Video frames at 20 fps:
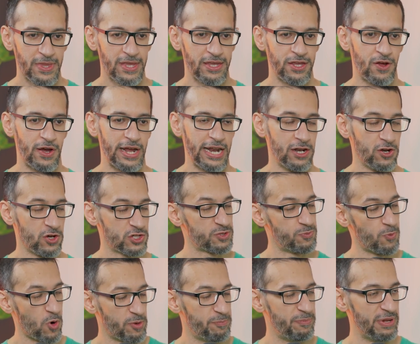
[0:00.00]
it looks
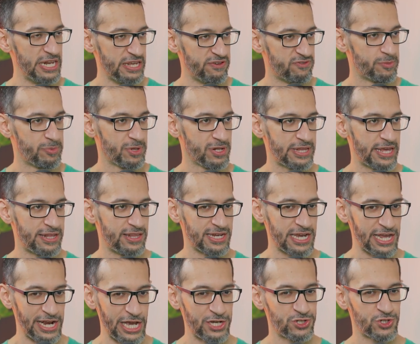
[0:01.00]
more believable, that the
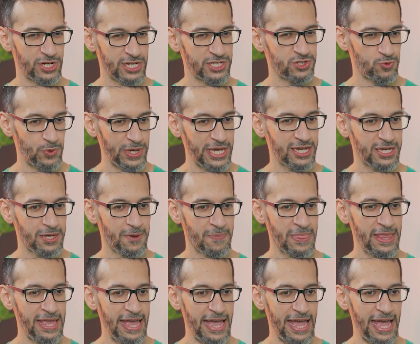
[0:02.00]
connection is weak.
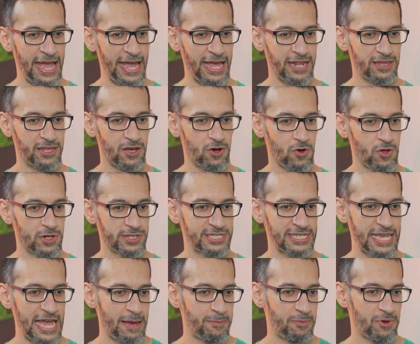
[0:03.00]
And the whole
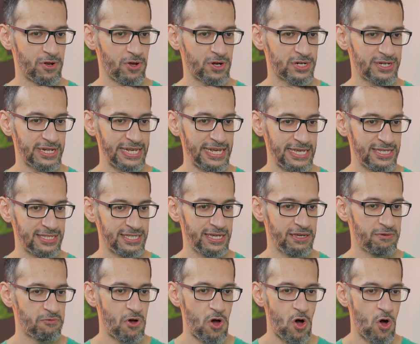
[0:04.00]
scam looked
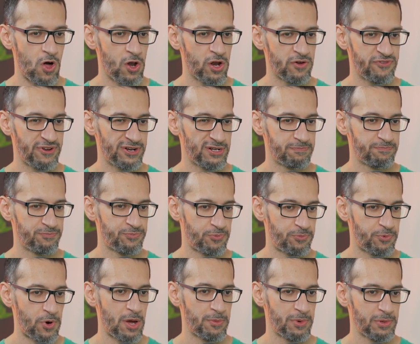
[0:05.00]
easy. All of it
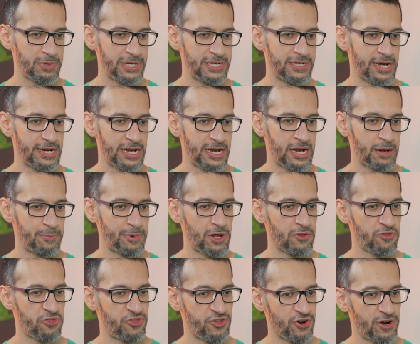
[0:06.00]
probably done in
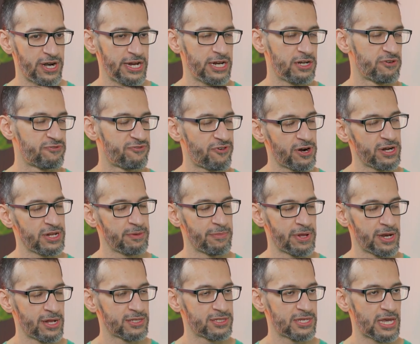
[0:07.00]
about 30 to 40
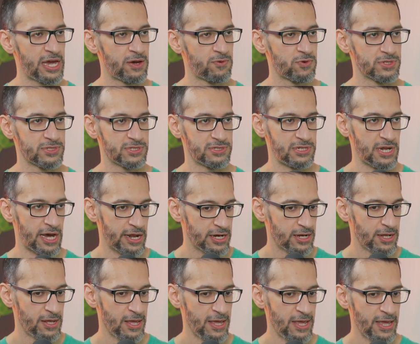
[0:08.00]
minutes. I was
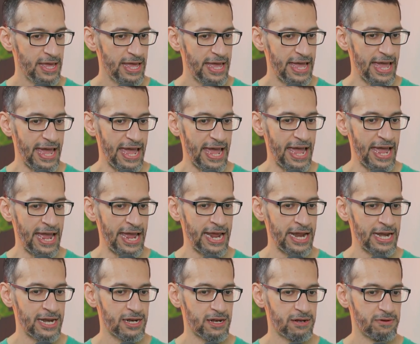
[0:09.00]
done.
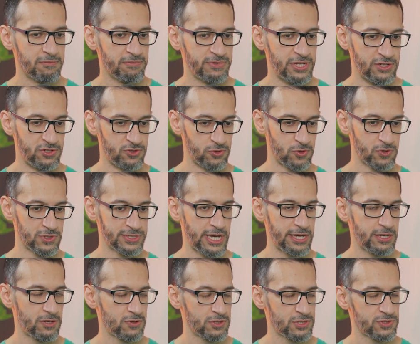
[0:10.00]
And the tools I
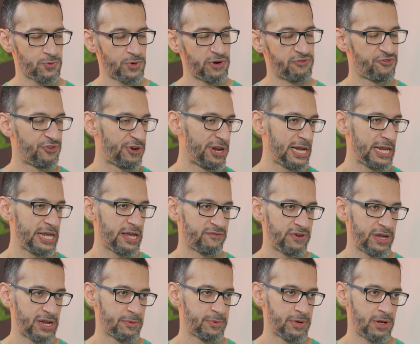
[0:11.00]
used were freely
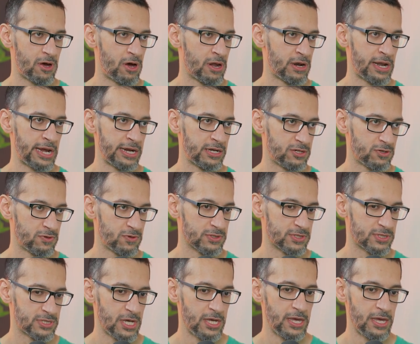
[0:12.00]
available online tools.